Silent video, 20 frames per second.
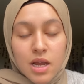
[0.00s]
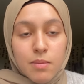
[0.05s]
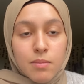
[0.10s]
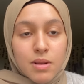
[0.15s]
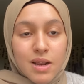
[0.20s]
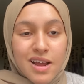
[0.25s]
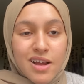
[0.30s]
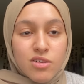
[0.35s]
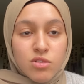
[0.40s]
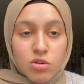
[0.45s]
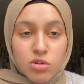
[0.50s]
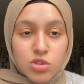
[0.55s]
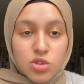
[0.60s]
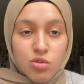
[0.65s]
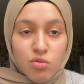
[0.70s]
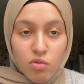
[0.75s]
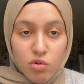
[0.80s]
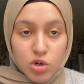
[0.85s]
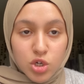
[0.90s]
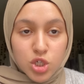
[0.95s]
I'm planning not
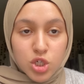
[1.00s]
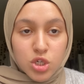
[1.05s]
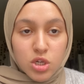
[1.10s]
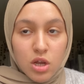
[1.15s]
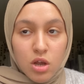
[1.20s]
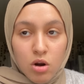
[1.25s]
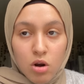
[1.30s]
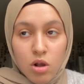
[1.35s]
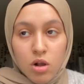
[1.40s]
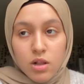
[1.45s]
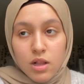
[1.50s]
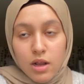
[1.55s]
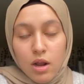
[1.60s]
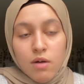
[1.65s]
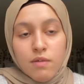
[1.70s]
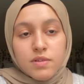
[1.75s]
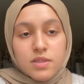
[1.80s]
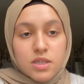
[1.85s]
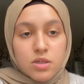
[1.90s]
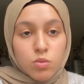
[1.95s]
to rush a lot, like
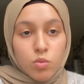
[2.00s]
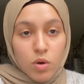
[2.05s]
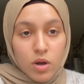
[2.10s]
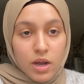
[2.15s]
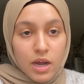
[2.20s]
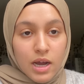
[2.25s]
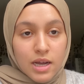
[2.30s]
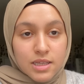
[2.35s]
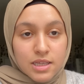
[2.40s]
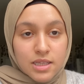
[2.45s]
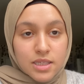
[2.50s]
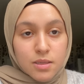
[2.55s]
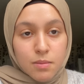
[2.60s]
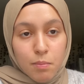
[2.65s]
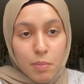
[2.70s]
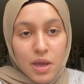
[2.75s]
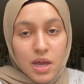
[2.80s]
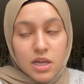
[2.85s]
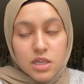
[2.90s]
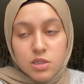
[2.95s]
obviously work at a decent
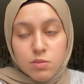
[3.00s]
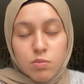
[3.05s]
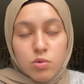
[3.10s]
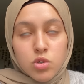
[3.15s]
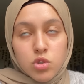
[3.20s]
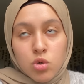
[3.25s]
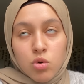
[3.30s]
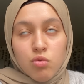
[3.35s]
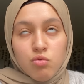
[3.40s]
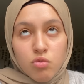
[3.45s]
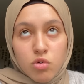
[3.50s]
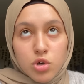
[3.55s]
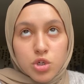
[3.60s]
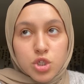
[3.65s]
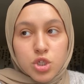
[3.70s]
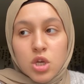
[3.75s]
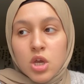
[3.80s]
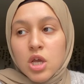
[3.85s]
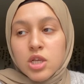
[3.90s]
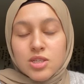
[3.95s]
pace, but don't rush.